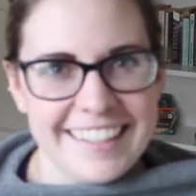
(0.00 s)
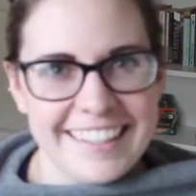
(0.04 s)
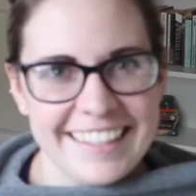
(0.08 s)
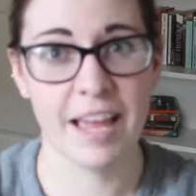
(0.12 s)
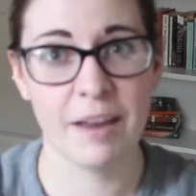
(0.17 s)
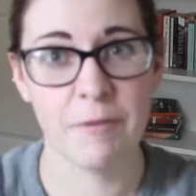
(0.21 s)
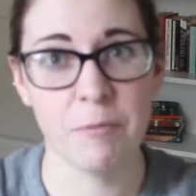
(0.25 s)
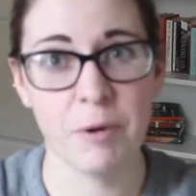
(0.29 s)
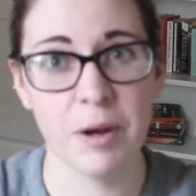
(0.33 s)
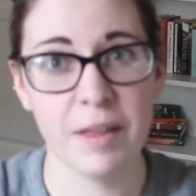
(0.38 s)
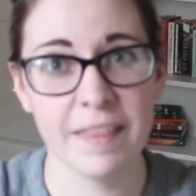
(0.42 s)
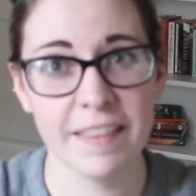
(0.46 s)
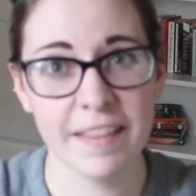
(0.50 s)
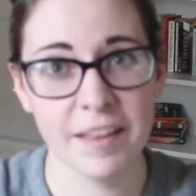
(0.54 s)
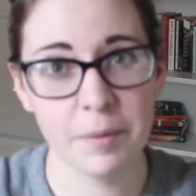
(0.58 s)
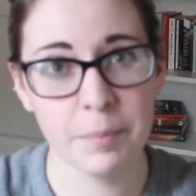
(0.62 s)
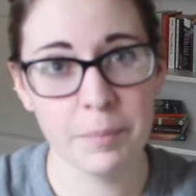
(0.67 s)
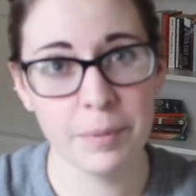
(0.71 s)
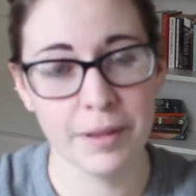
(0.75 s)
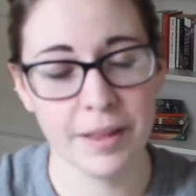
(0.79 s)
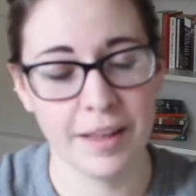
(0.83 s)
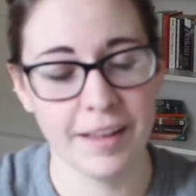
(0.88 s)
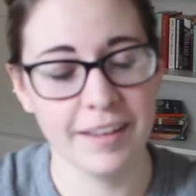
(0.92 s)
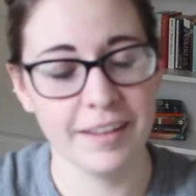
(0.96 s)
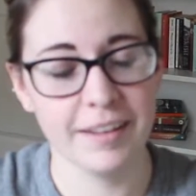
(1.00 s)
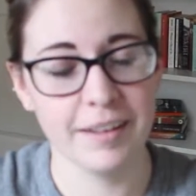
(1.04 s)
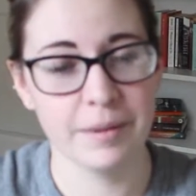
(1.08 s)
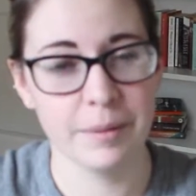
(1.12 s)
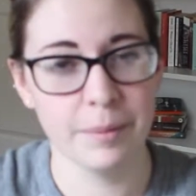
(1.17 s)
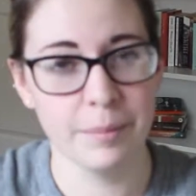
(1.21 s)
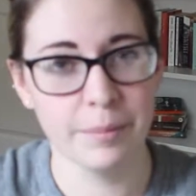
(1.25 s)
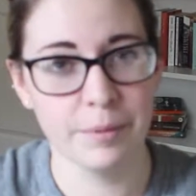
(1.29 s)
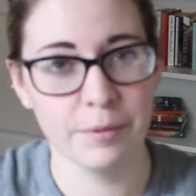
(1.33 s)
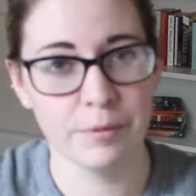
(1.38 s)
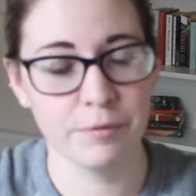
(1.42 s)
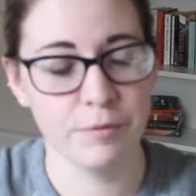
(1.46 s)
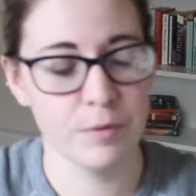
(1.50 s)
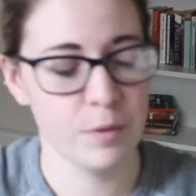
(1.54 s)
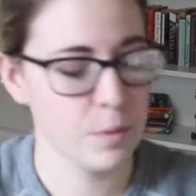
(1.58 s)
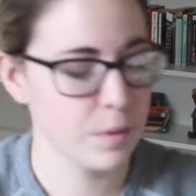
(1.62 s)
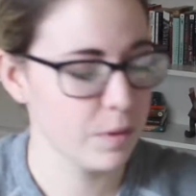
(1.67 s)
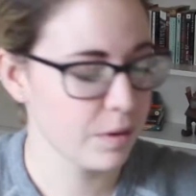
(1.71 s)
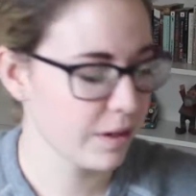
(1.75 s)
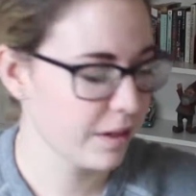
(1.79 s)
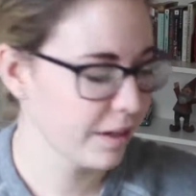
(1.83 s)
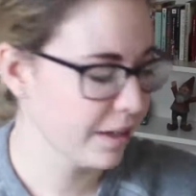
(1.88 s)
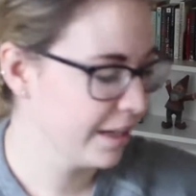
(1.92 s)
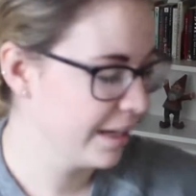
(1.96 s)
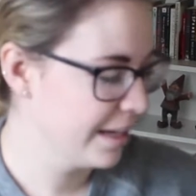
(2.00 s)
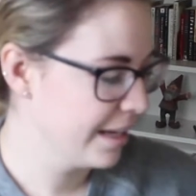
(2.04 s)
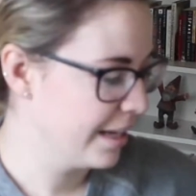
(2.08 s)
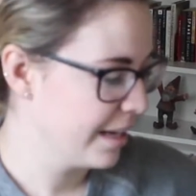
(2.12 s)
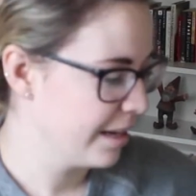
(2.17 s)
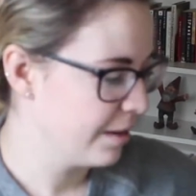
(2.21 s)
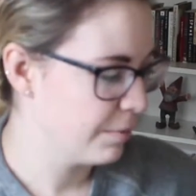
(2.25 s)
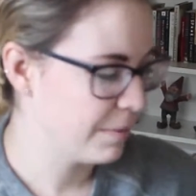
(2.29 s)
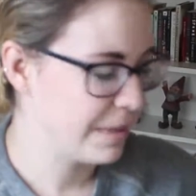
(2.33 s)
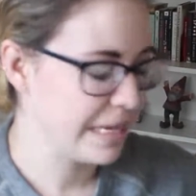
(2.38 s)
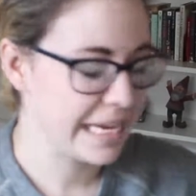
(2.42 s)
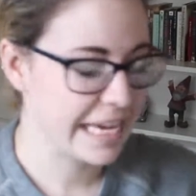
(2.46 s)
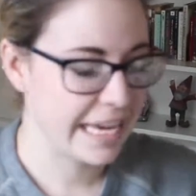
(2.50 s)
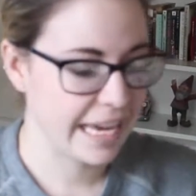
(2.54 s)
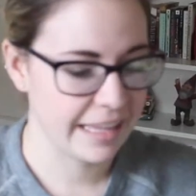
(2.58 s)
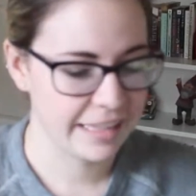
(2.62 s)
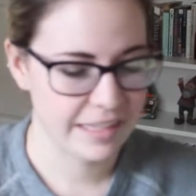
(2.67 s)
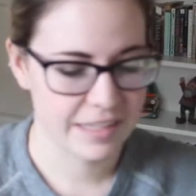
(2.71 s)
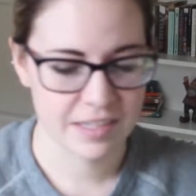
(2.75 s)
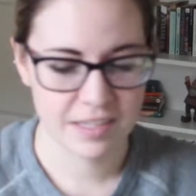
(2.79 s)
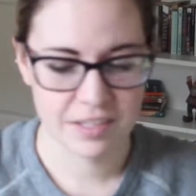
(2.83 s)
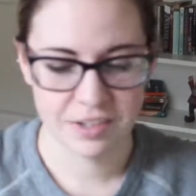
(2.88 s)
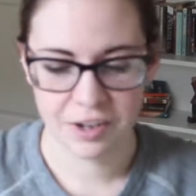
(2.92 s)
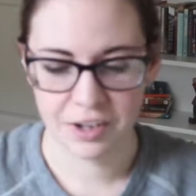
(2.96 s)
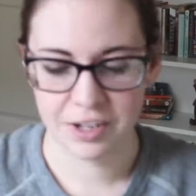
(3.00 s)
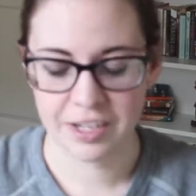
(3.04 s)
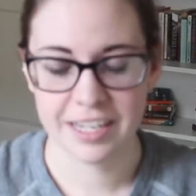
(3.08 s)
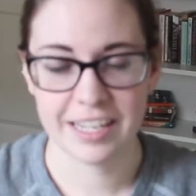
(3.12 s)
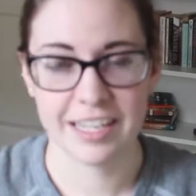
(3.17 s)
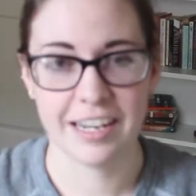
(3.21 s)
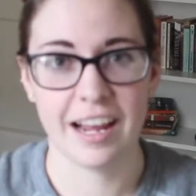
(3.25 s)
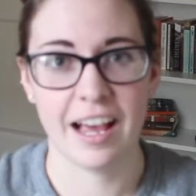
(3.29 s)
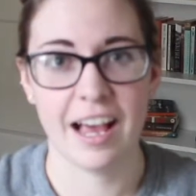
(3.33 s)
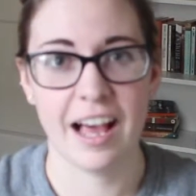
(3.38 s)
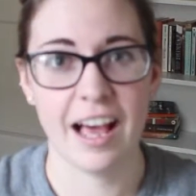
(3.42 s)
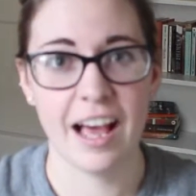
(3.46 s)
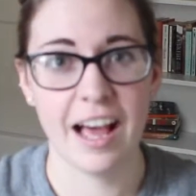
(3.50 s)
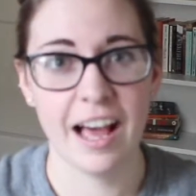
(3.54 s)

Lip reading: And one little plug before we get started.